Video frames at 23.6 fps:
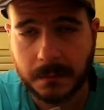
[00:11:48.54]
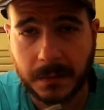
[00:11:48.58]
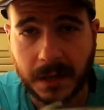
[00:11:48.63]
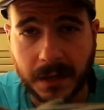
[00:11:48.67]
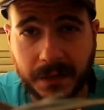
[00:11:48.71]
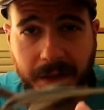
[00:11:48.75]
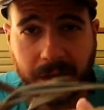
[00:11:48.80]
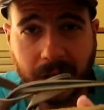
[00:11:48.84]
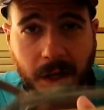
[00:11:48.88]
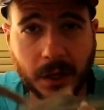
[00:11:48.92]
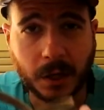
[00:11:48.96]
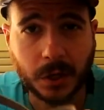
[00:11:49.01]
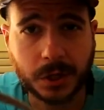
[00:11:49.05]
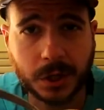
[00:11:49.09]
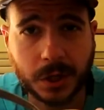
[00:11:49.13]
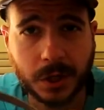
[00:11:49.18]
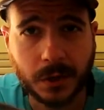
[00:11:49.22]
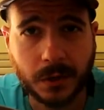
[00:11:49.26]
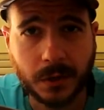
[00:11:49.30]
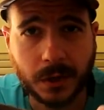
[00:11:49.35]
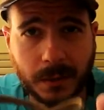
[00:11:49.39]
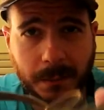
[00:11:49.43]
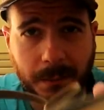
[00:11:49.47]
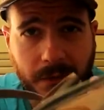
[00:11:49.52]
it looks
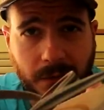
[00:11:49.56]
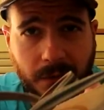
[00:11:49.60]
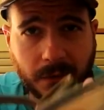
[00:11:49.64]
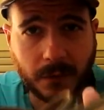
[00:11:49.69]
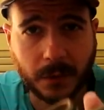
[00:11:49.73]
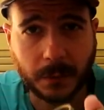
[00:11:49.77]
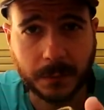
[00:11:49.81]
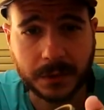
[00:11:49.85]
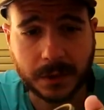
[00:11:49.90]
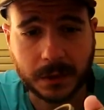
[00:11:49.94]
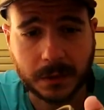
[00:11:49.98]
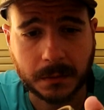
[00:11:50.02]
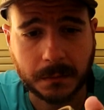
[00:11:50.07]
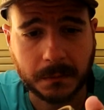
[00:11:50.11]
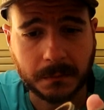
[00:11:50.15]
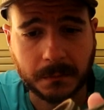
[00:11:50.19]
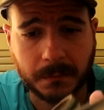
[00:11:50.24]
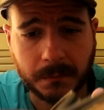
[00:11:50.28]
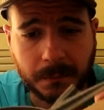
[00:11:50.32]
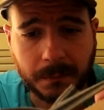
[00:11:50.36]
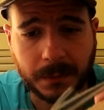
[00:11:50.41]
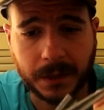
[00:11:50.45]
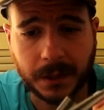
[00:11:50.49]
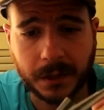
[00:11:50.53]
good and performs
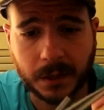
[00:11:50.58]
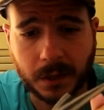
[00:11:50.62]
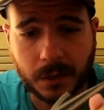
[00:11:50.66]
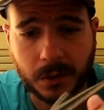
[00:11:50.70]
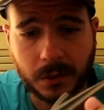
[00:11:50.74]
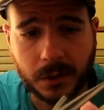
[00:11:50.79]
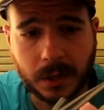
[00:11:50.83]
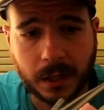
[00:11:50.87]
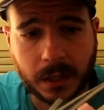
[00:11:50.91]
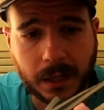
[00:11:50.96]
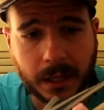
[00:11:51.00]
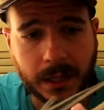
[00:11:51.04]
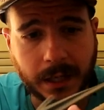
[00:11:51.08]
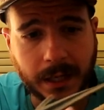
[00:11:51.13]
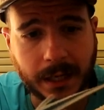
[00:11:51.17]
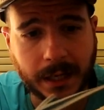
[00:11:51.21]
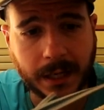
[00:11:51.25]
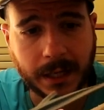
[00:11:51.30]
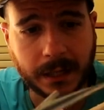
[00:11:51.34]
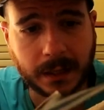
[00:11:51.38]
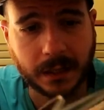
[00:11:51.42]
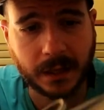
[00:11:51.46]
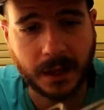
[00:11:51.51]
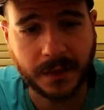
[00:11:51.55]
pretty good,
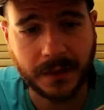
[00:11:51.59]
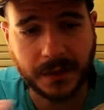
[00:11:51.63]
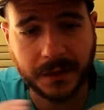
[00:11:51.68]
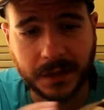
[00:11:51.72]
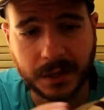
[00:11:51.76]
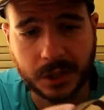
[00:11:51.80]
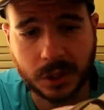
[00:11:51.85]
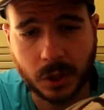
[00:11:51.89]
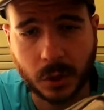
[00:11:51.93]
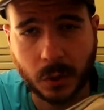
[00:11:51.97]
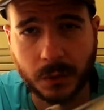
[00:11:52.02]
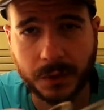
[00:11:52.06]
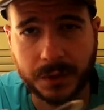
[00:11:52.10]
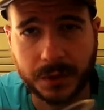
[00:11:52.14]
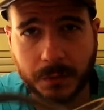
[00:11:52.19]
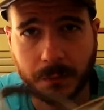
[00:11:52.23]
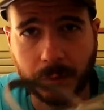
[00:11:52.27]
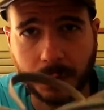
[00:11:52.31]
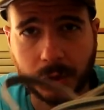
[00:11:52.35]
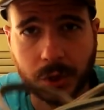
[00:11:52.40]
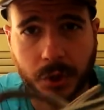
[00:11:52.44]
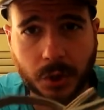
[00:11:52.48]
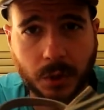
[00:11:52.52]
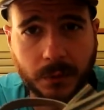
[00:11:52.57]
and I think the sole is the
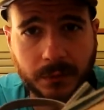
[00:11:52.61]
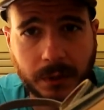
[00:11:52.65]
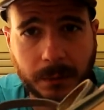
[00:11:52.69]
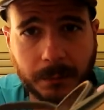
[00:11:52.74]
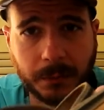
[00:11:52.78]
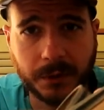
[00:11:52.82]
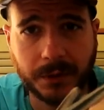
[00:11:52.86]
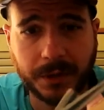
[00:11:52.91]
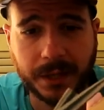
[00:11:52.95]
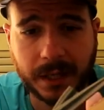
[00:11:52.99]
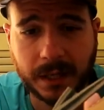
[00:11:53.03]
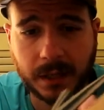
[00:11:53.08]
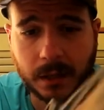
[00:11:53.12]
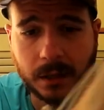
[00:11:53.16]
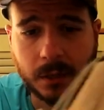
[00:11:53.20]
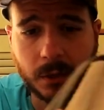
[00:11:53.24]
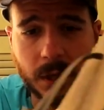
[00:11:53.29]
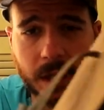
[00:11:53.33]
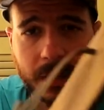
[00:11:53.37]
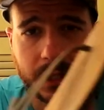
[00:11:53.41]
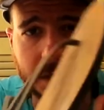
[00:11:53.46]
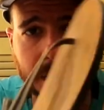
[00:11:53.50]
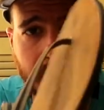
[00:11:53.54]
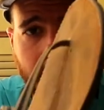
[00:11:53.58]
most comfortable thing you
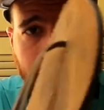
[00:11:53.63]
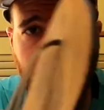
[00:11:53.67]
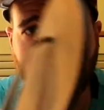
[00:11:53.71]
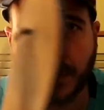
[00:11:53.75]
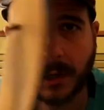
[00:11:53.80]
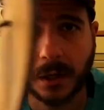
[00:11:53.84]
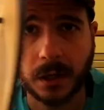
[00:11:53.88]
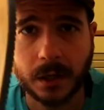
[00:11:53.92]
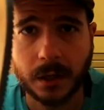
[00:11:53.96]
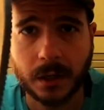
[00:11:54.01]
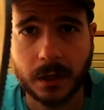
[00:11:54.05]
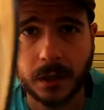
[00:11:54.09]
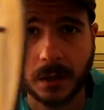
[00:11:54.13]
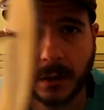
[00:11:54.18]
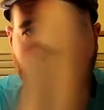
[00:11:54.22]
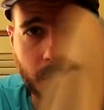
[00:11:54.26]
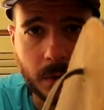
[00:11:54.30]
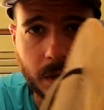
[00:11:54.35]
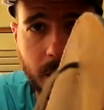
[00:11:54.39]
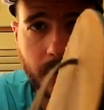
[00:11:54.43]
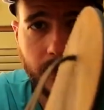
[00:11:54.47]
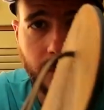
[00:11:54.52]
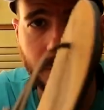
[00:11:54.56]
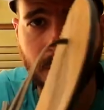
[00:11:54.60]
can step on
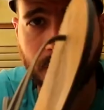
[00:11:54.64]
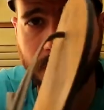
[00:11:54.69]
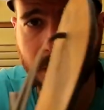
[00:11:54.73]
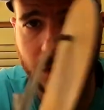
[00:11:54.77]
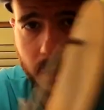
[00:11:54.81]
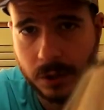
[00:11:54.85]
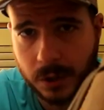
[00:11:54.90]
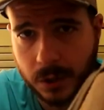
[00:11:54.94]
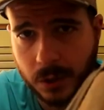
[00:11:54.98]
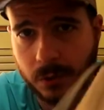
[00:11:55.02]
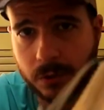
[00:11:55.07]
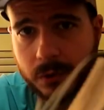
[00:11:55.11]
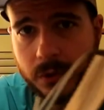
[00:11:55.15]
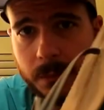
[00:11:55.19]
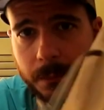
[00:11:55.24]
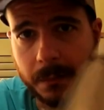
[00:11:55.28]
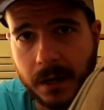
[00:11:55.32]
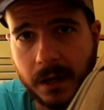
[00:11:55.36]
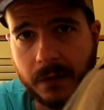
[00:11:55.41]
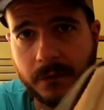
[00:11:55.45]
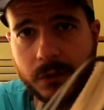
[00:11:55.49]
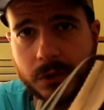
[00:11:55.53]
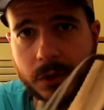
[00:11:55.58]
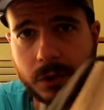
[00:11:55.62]
if you're used to
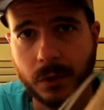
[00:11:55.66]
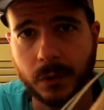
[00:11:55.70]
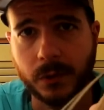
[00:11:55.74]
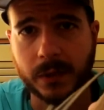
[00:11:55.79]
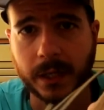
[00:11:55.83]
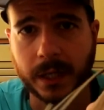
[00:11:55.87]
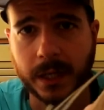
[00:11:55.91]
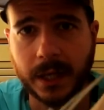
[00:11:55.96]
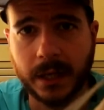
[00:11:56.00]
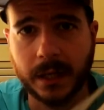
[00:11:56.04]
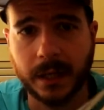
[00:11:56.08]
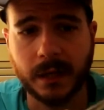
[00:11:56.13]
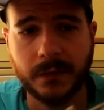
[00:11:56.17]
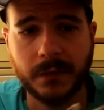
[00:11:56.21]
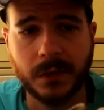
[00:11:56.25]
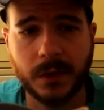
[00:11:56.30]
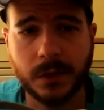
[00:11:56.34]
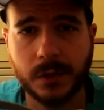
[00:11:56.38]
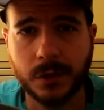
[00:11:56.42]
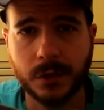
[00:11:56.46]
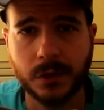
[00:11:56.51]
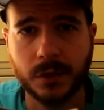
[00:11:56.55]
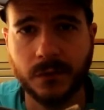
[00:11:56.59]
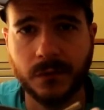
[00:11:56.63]
barefoot shoes. Again, if
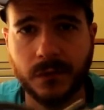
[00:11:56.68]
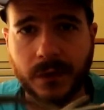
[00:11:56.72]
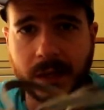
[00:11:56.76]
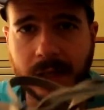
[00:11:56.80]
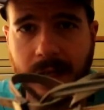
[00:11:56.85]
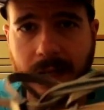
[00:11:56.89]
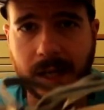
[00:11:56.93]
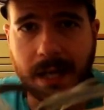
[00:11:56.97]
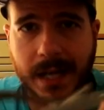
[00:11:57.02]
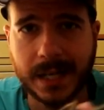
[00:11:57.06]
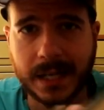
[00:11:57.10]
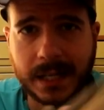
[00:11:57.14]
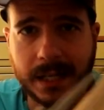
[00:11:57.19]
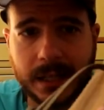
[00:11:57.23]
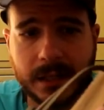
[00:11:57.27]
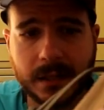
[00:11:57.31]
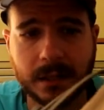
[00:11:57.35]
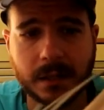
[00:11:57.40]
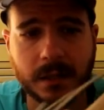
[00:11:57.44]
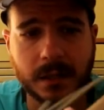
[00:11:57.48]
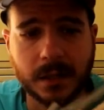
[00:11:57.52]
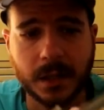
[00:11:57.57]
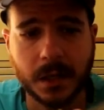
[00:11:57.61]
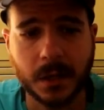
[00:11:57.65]
you're used to freaking
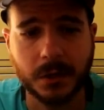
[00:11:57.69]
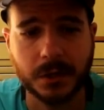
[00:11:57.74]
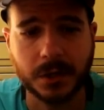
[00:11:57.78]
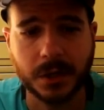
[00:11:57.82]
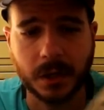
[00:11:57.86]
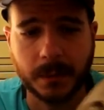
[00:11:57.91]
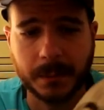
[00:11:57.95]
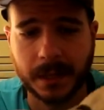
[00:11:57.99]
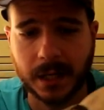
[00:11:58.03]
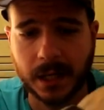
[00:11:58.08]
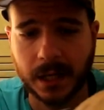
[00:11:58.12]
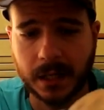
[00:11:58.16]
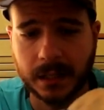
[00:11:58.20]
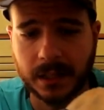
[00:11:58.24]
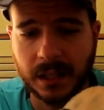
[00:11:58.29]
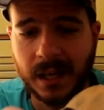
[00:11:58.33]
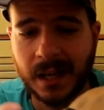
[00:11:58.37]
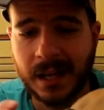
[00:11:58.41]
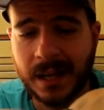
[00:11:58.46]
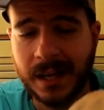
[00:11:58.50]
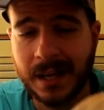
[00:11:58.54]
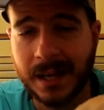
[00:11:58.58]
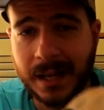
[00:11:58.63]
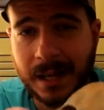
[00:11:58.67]
Nikes, no, it's gonna be hard.
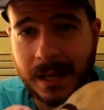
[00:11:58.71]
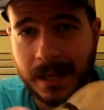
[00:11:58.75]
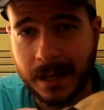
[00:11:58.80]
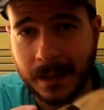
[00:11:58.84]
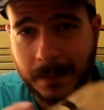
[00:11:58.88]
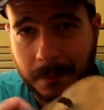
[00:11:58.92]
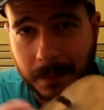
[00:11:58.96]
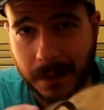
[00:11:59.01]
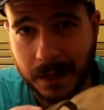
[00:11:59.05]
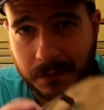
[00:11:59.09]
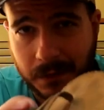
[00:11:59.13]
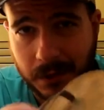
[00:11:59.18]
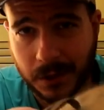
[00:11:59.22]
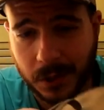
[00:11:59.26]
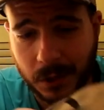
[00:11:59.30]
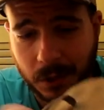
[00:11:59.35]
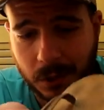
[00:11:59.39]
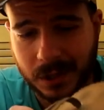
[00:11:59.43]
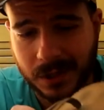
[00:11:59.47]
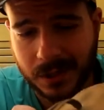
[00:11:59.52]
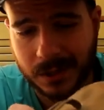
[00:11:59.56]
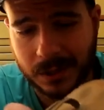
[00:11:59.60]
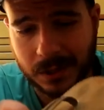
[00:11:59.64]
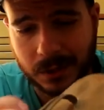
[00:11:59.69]
But if you're
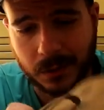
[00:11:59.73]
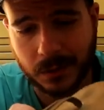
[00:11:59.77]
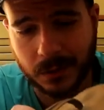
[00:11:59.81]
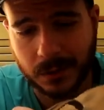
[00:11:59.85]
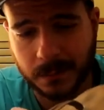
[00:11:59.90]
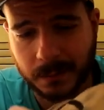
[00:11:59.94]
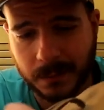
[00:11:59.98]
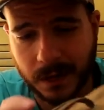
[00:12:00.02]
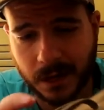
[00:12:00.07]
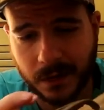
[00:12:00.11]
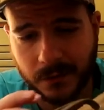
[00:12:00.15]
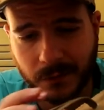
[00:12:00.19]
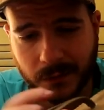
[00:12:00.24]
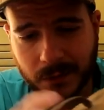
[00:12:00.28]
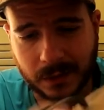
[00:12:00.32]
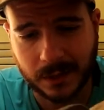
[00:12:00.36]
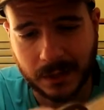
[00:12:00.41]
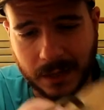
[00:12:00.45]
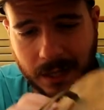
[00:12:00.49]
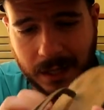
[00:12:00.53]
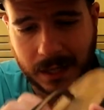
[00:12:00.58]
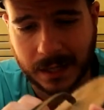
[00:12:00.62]
used to barefoot,